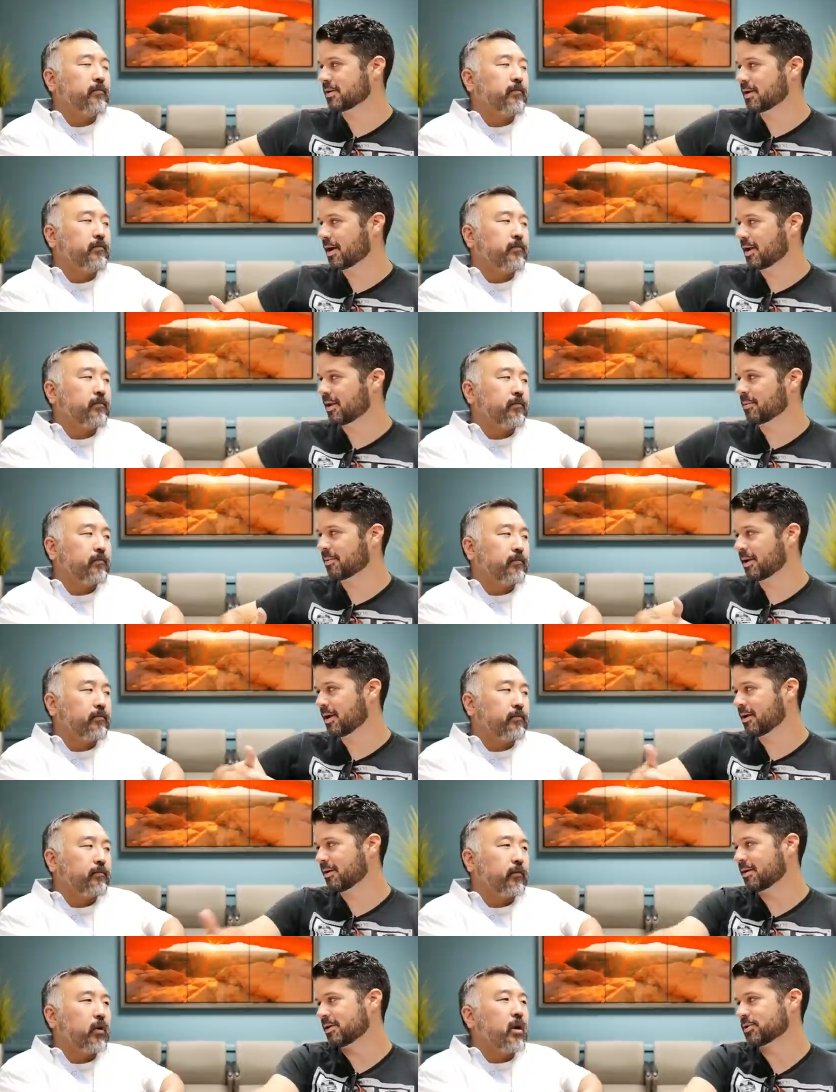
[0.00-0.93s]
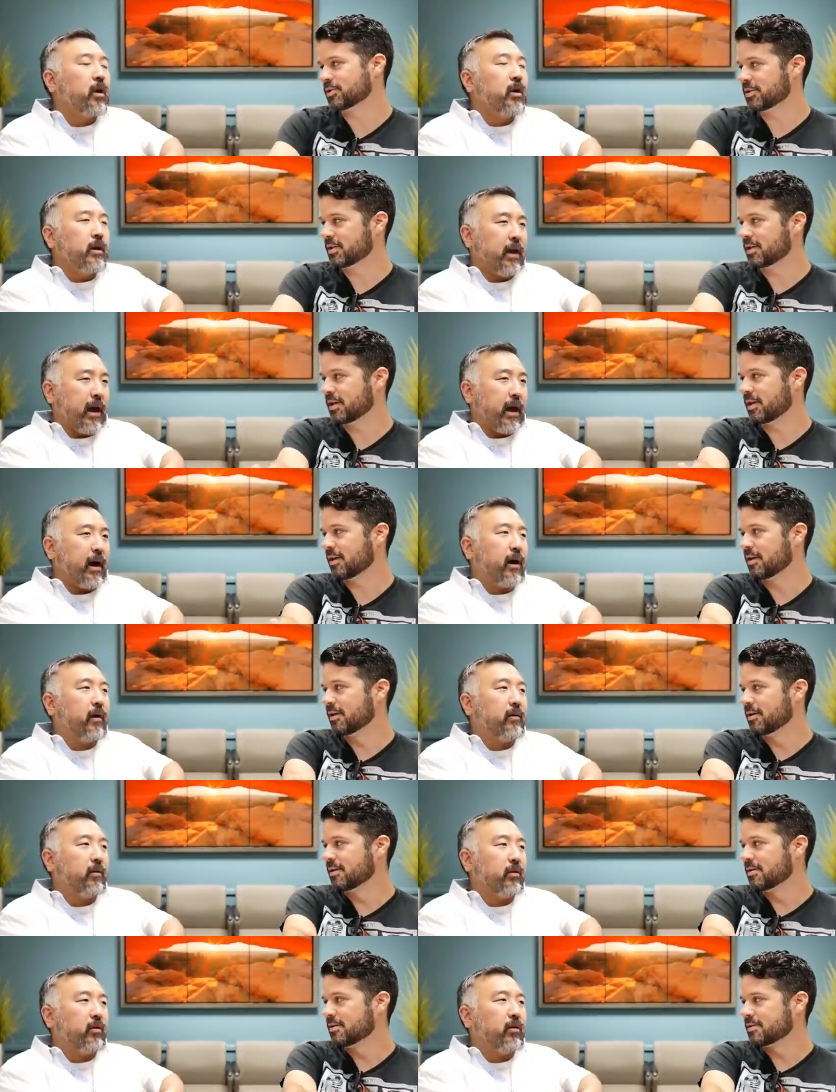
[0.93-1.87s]
Speaker 1: not helping out initially. Yeah.
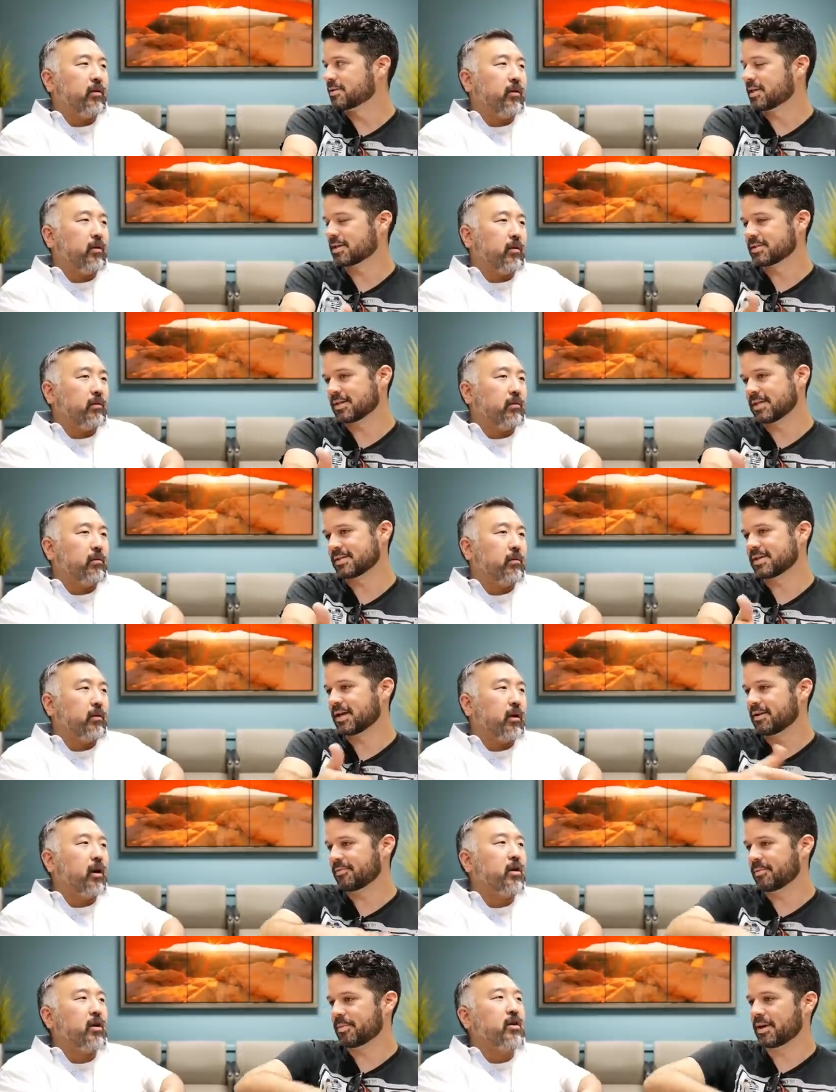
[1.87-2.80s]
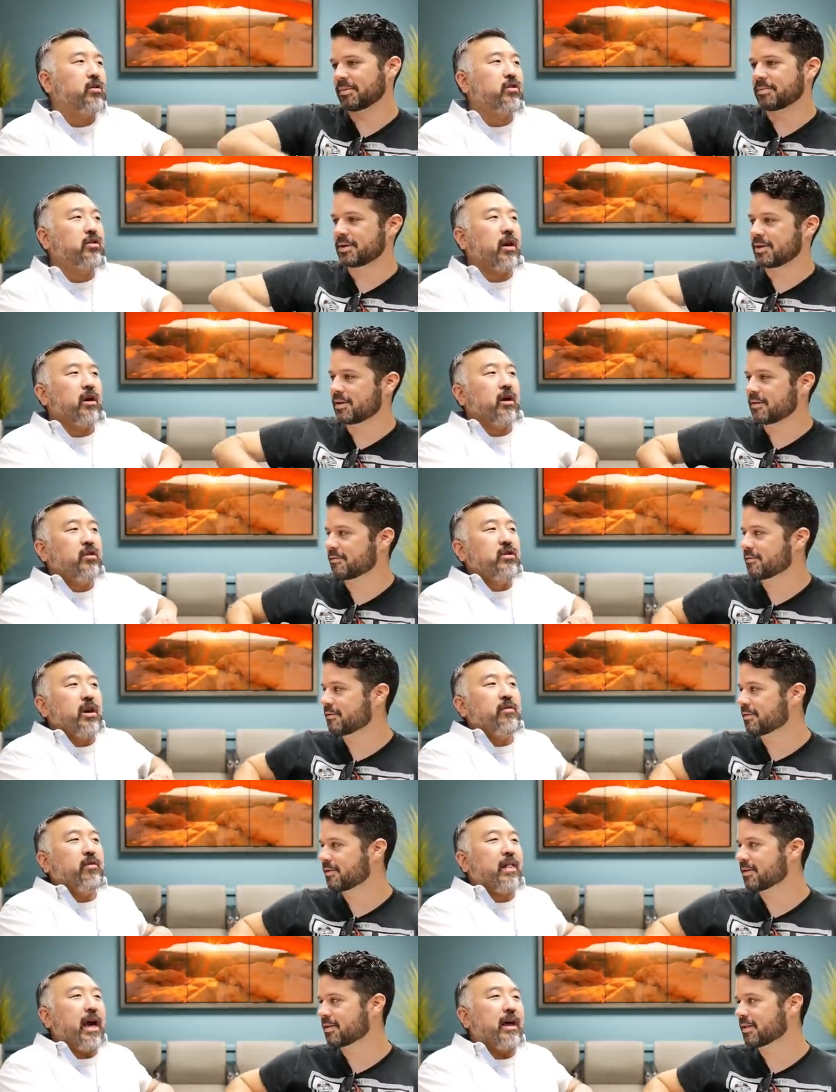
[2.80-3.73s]
So that's that's kind of a,
Speaker 2: a, a
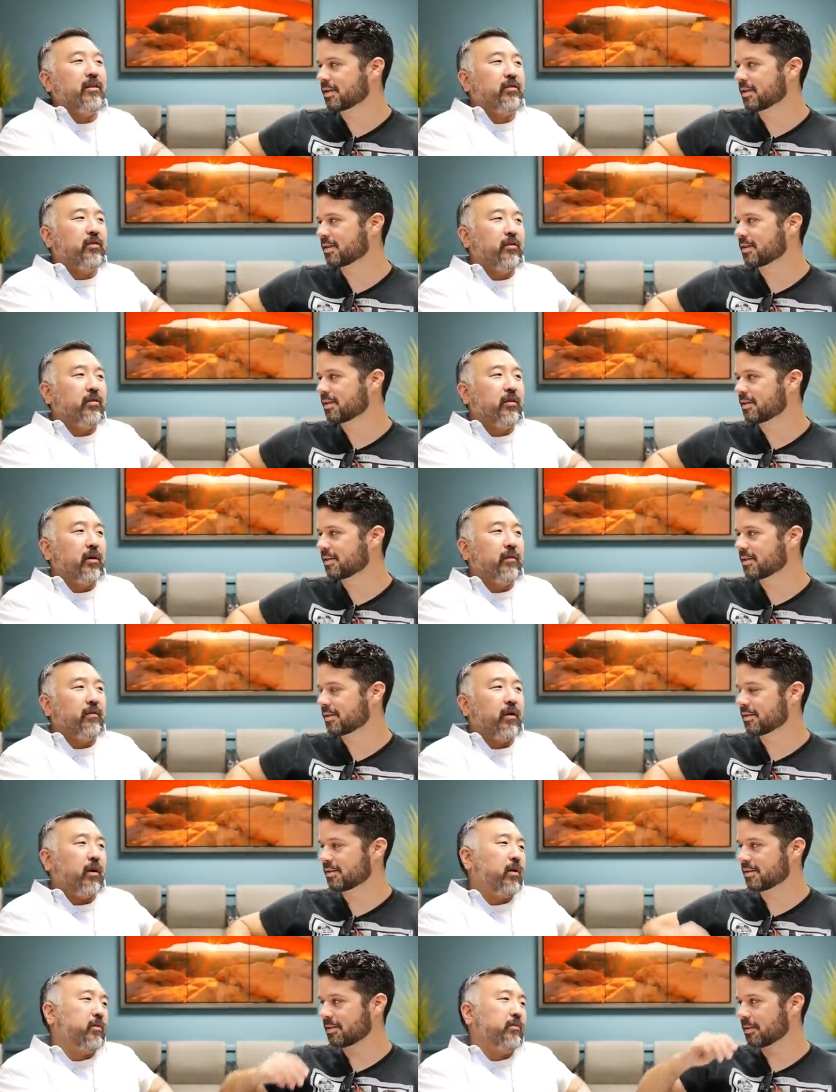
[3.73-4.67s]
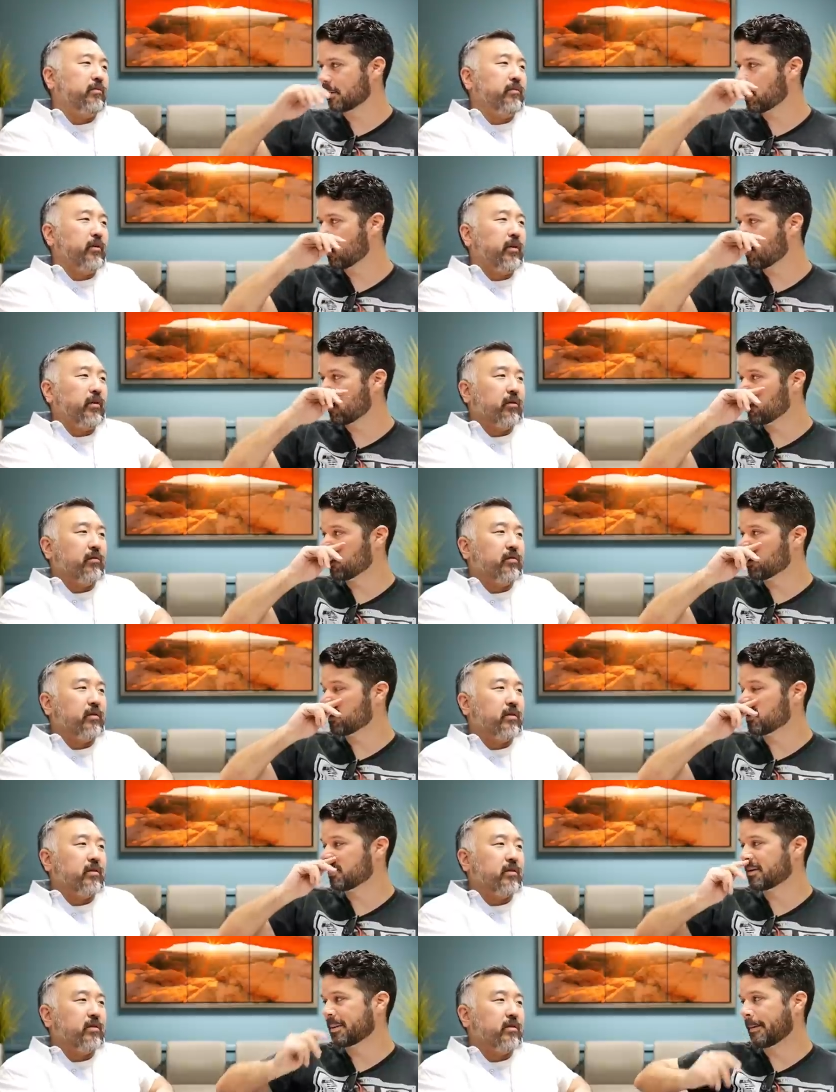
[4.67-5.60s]
general attitude of oh you know
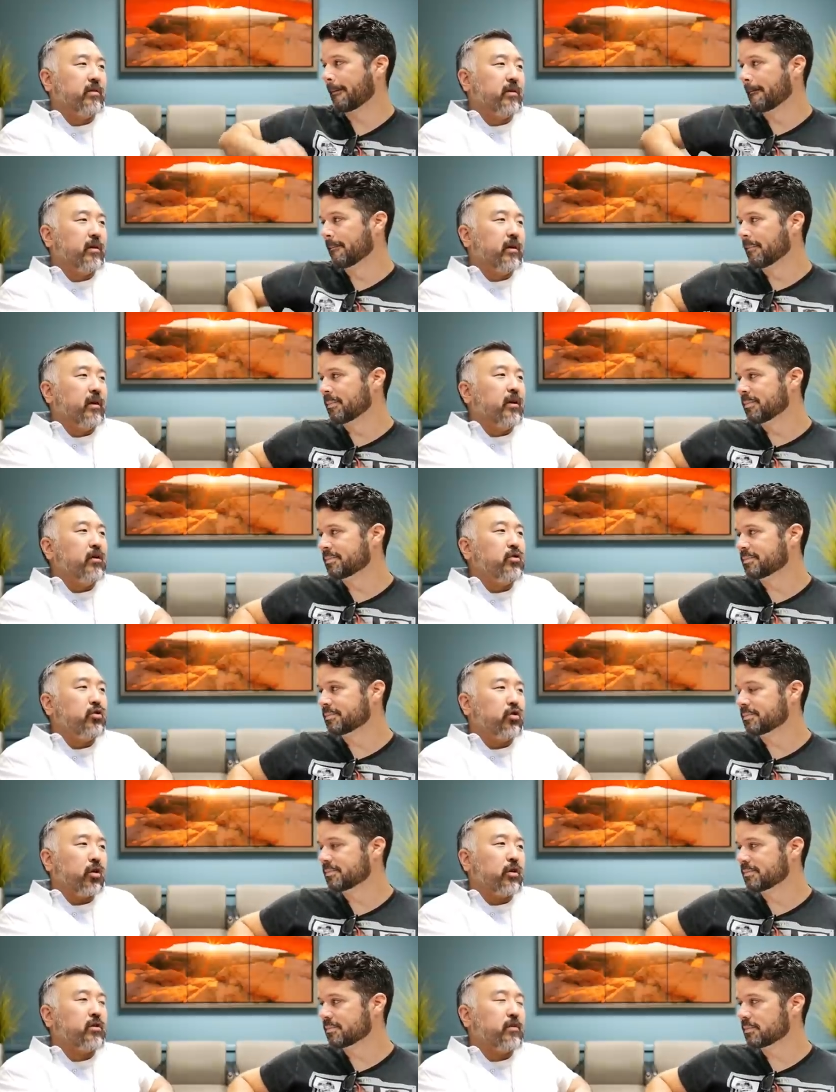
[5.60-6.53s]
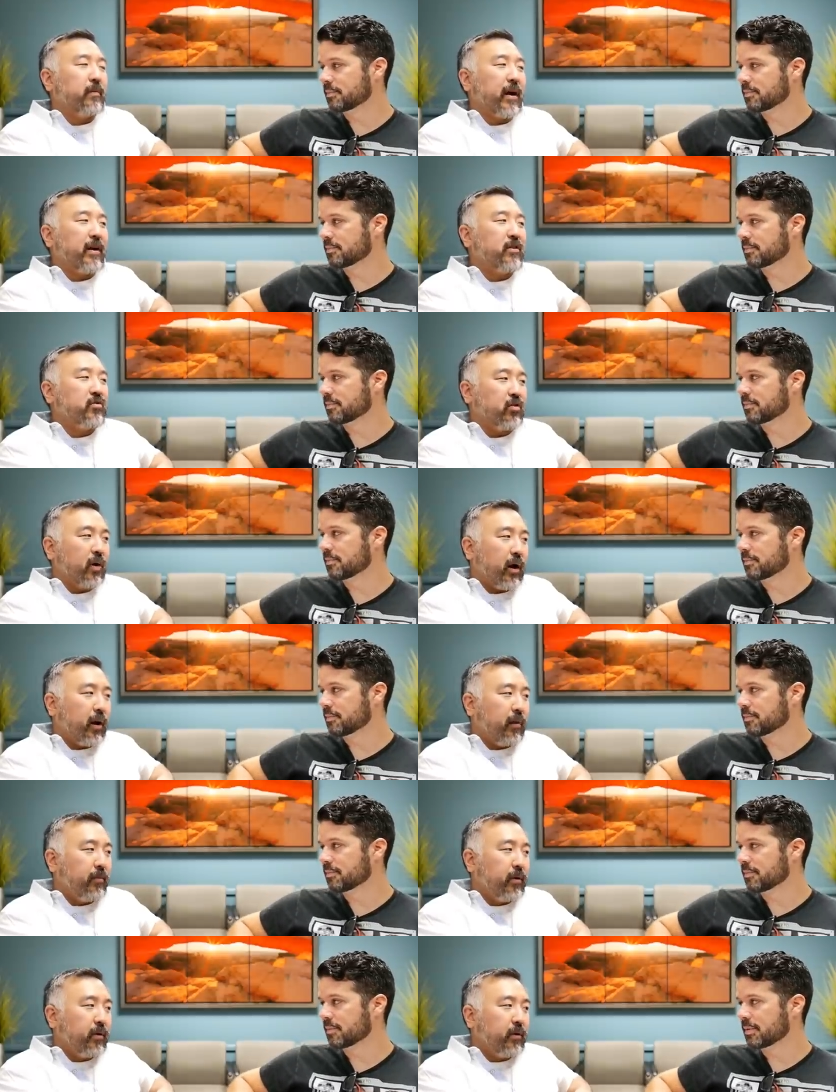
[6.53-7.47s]
this is just my
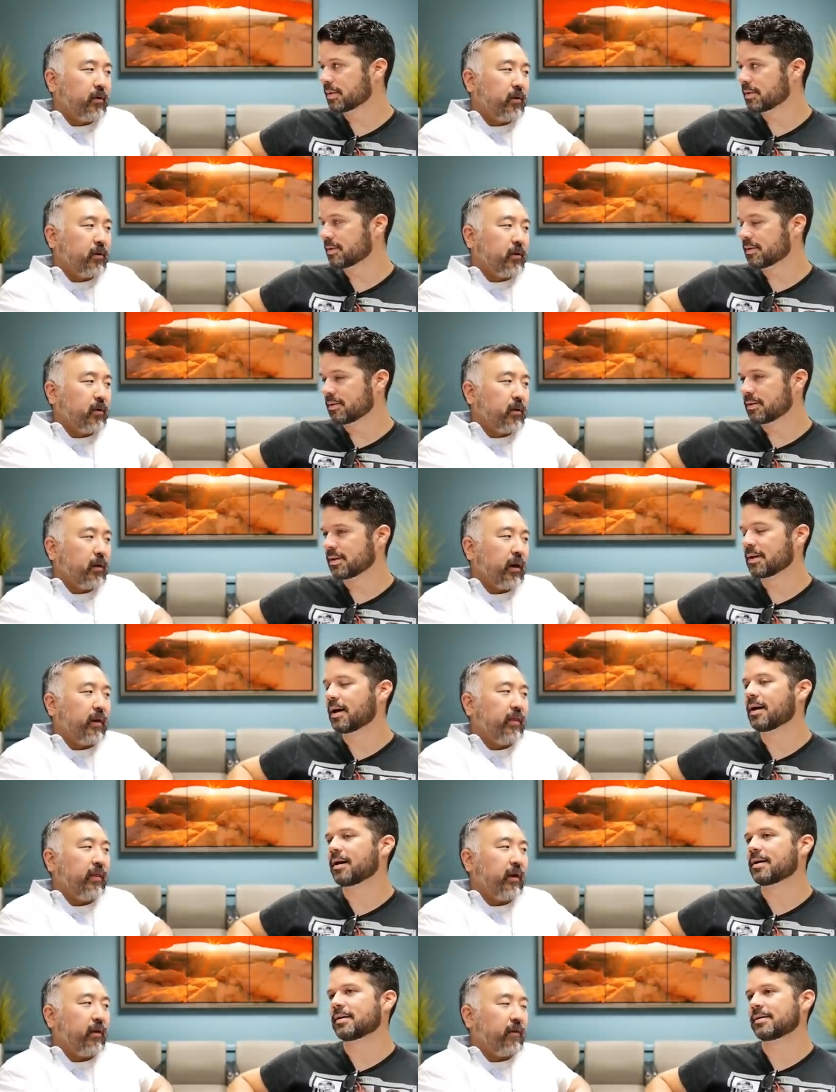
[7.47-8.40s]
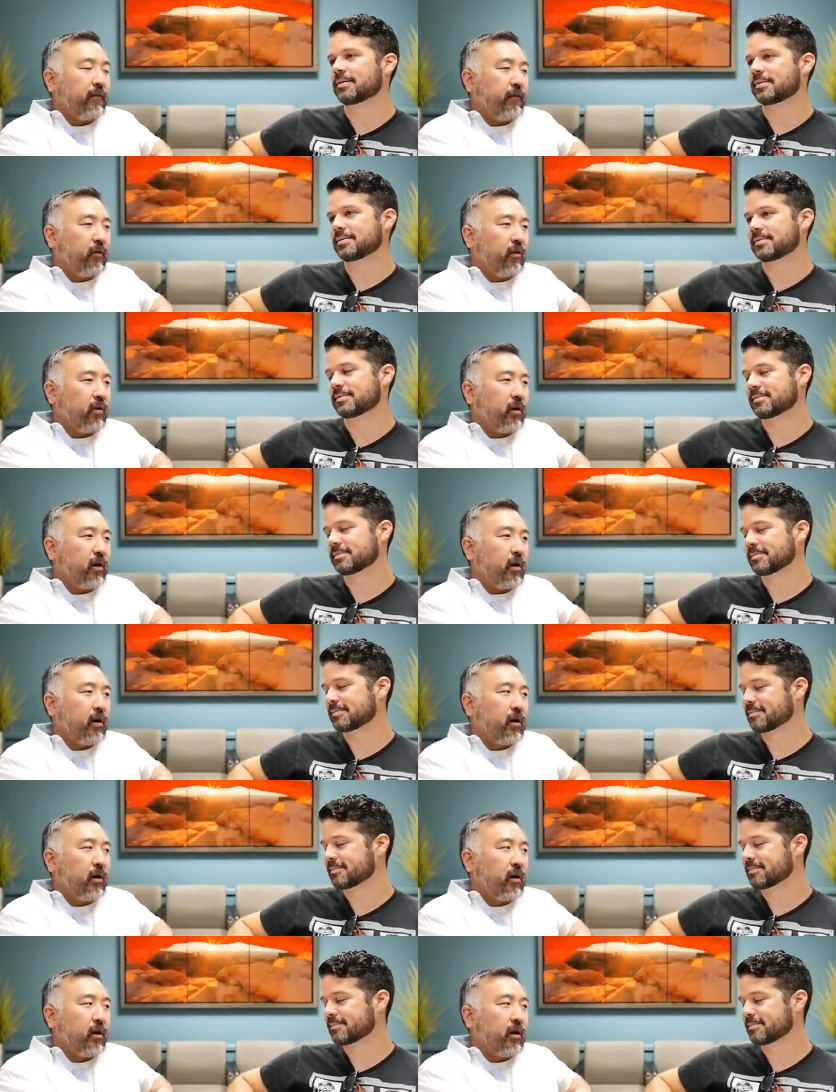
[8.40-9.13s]
job, and therefore